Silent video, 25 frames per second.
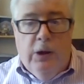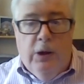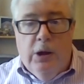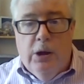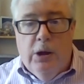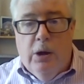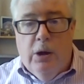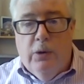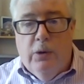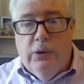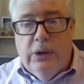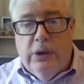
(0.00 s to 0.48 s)

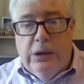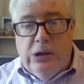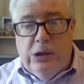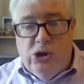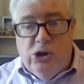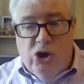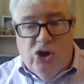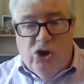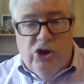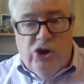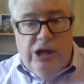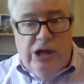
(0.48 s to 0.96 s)
you know, is it
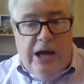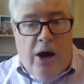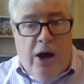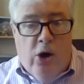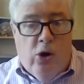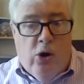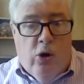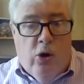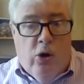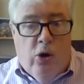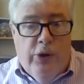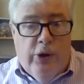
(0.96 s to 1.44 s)
just the
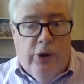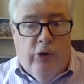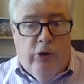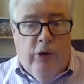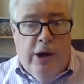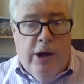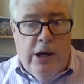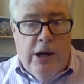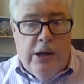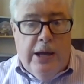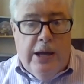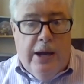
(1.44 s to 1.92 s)
alcohol that
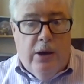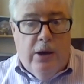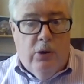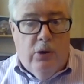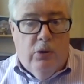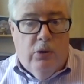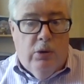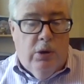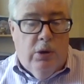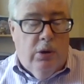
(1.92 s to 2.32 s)
created that?